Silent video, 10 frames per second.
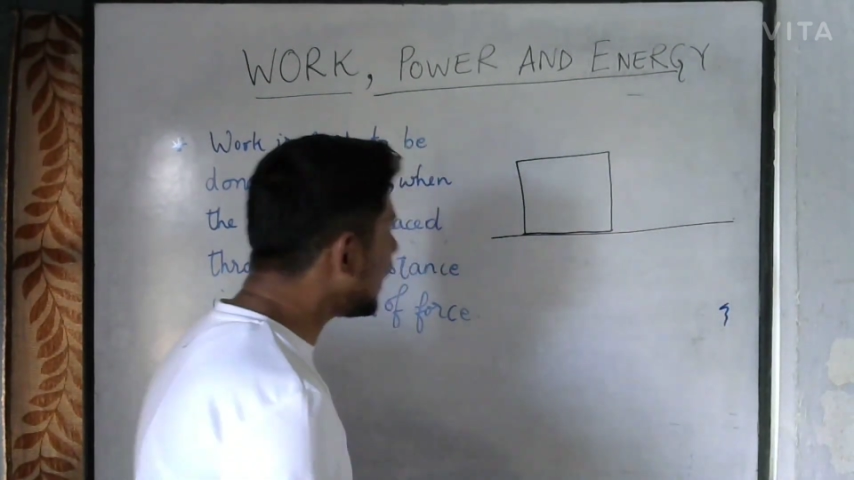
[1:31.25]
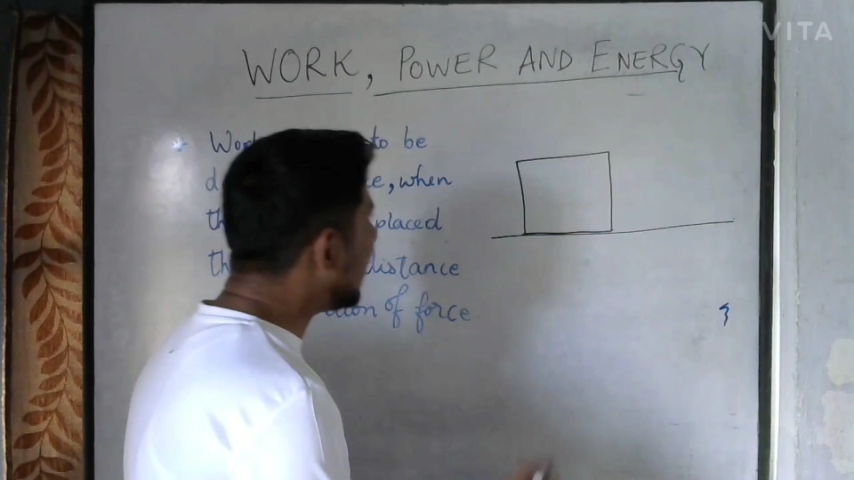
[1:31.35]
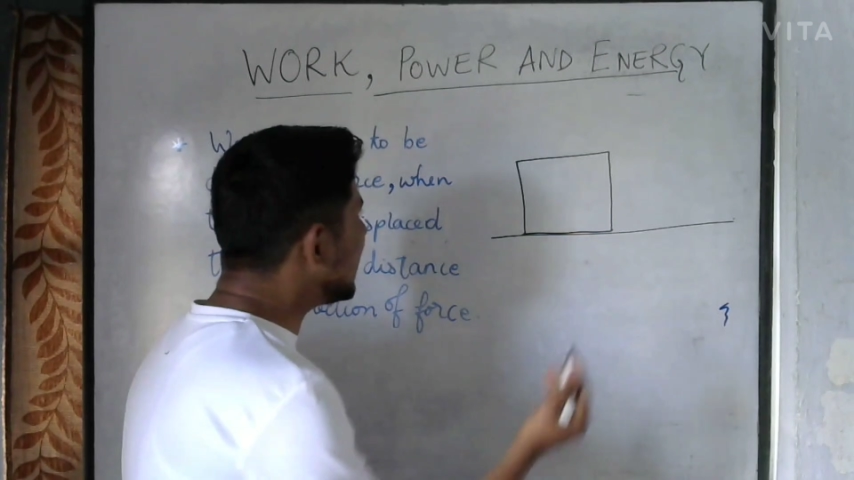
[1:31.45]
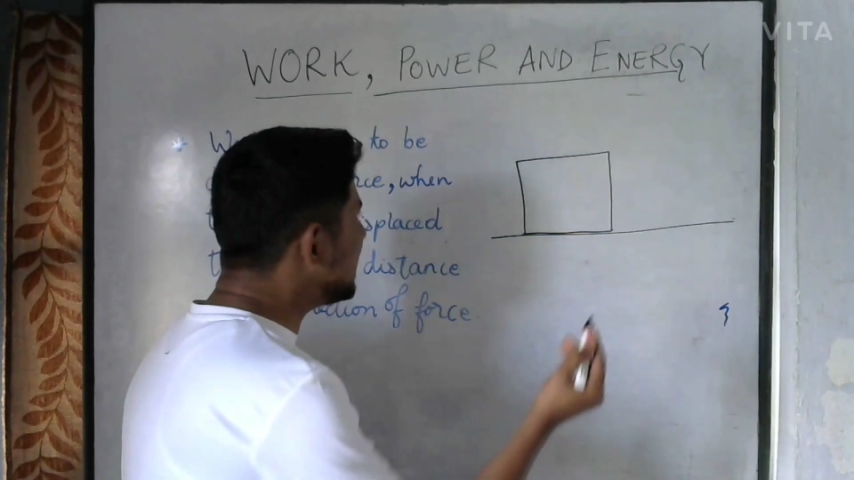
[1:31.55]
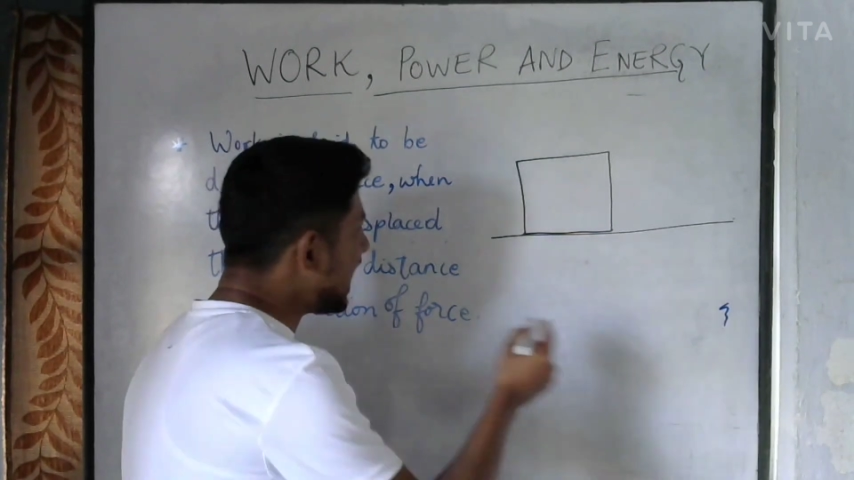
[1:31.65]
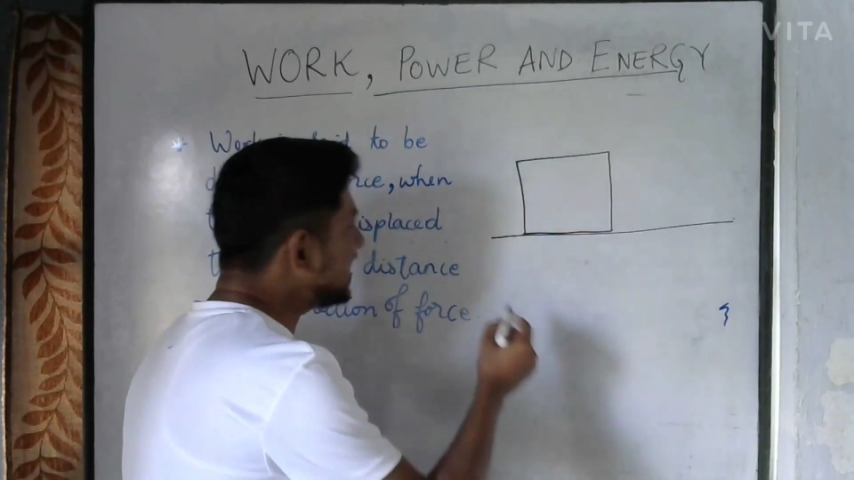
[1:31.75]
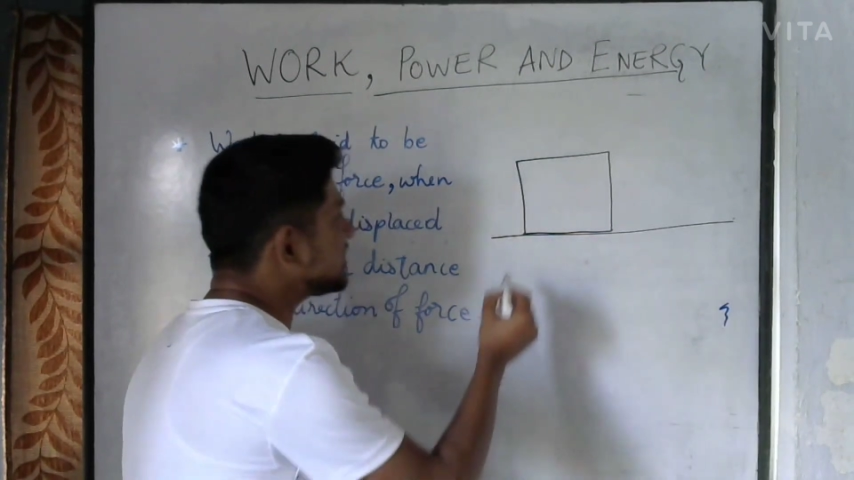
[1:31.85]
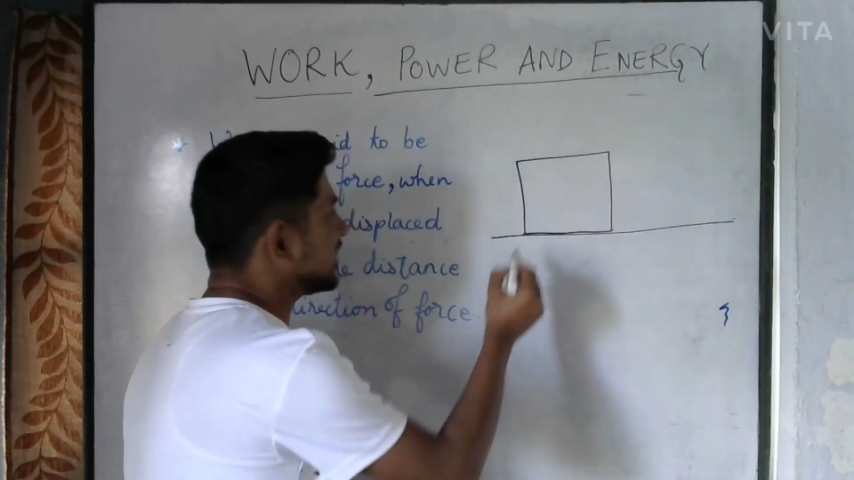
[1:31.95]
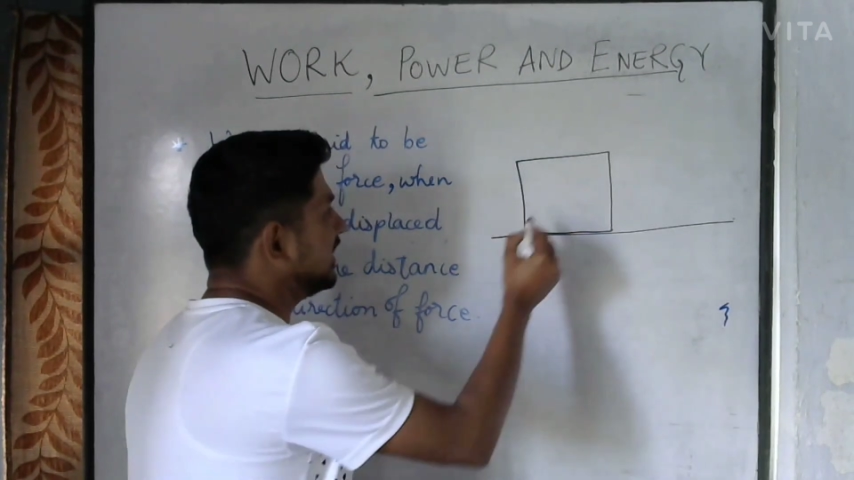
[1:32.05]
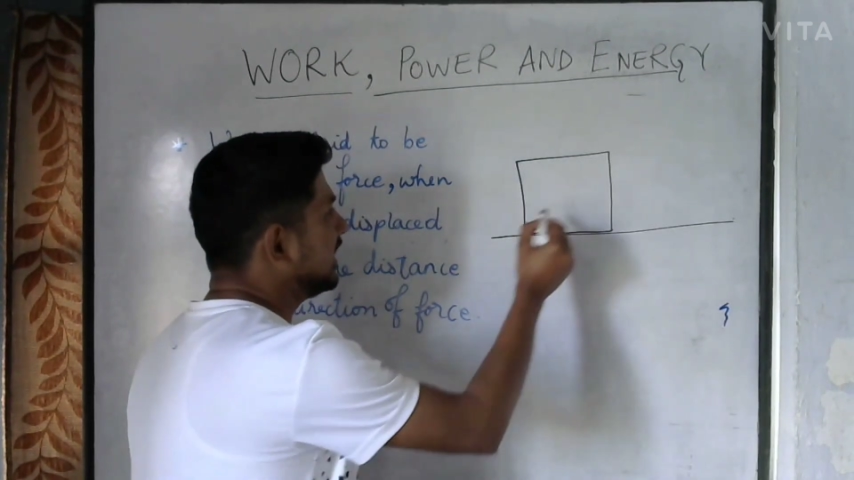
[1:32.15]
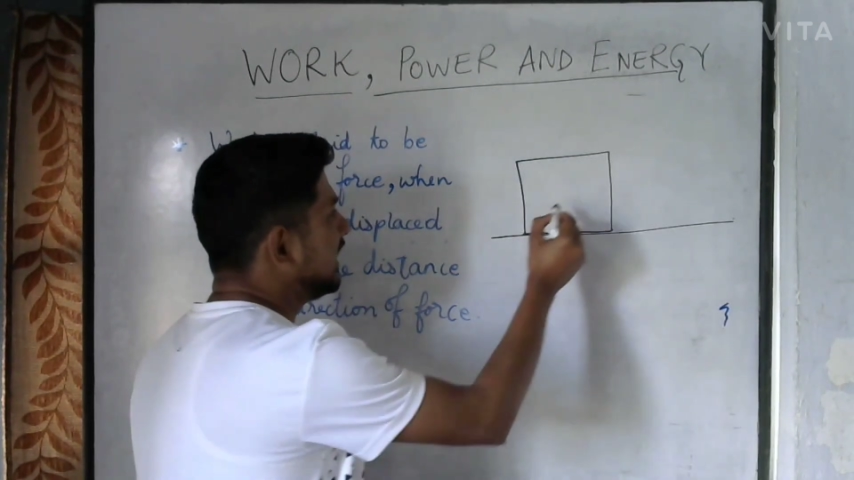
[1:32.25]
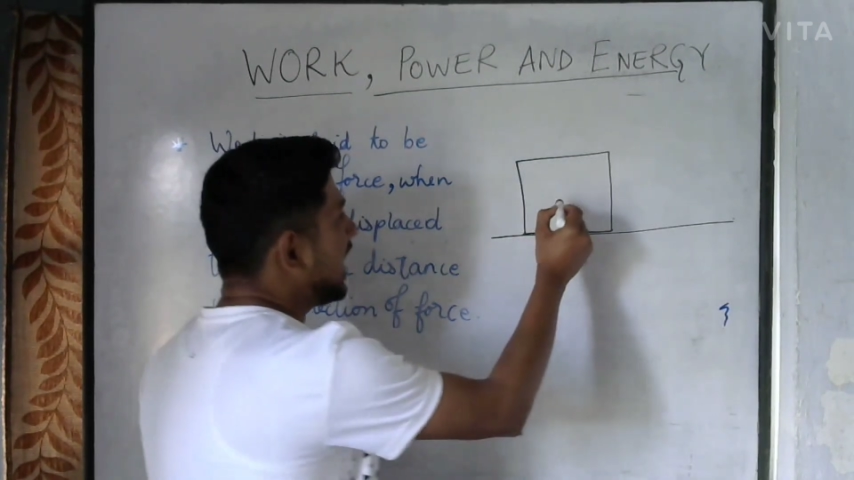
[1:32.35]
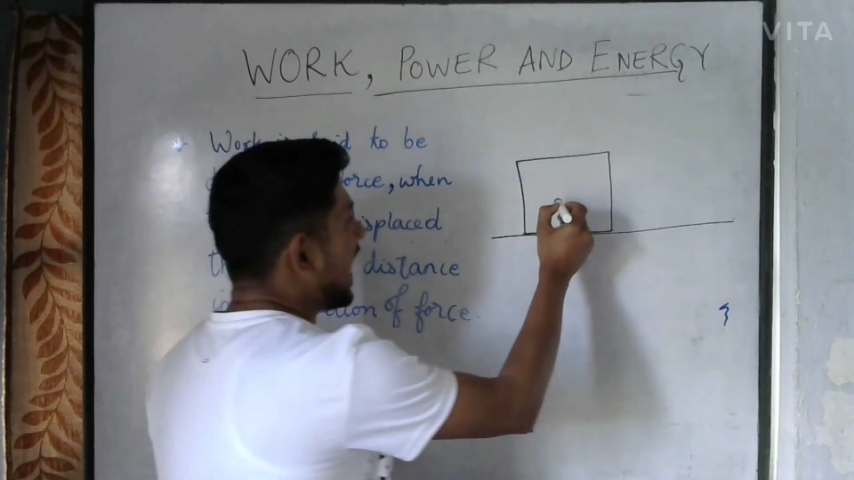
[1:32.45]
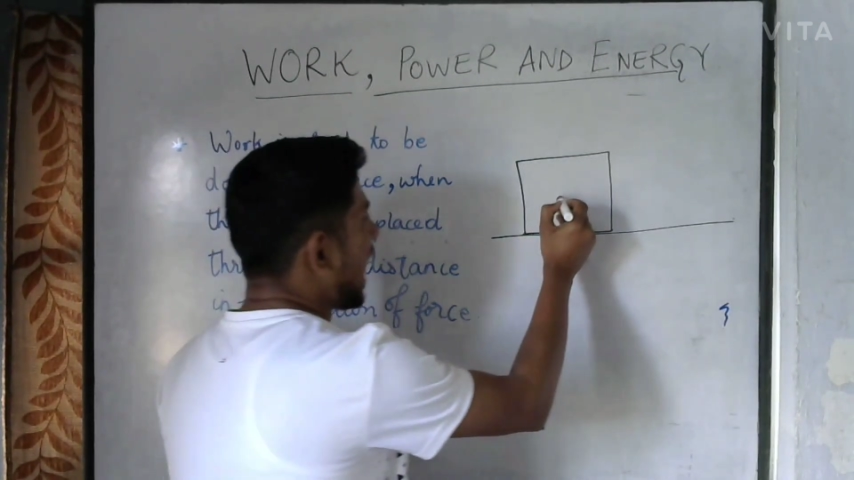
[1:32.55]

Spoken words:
Imagine I'm